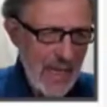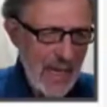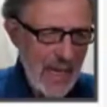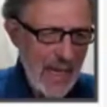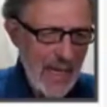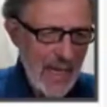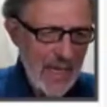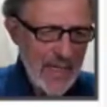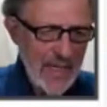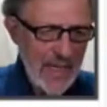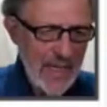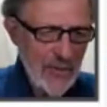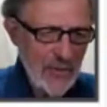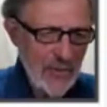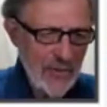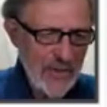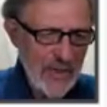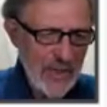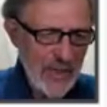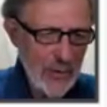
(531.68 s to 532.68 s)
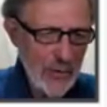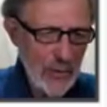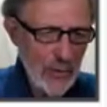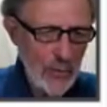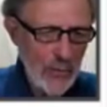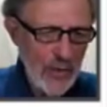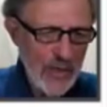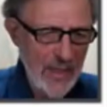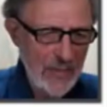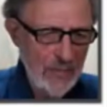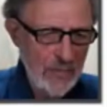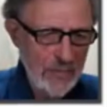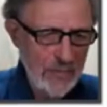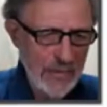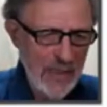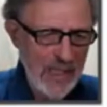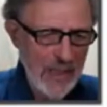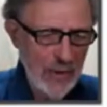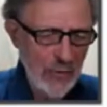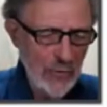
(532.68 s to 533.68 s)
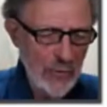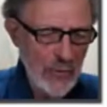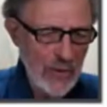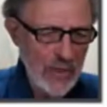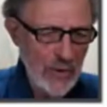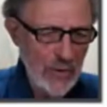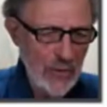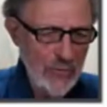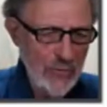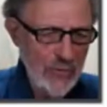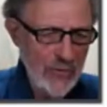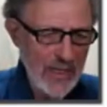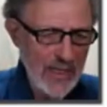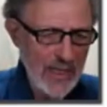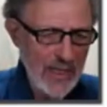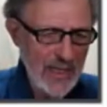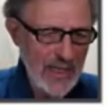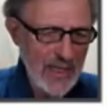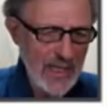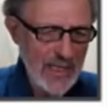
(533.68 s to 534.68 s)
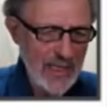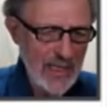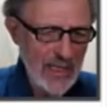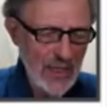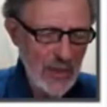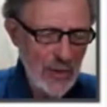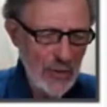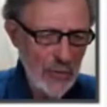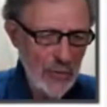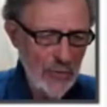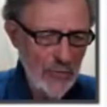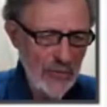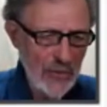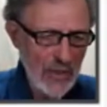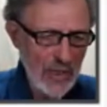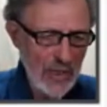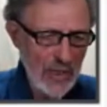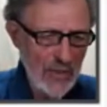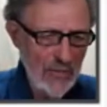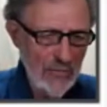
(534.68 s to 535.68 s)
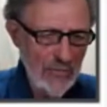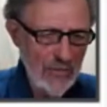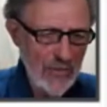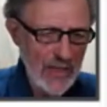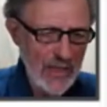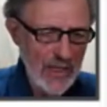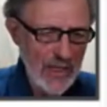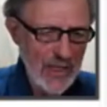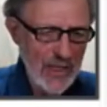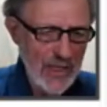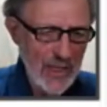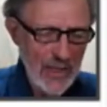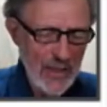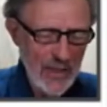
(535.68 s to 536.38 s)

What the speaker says: And here's another weird place where you'll see that the use of the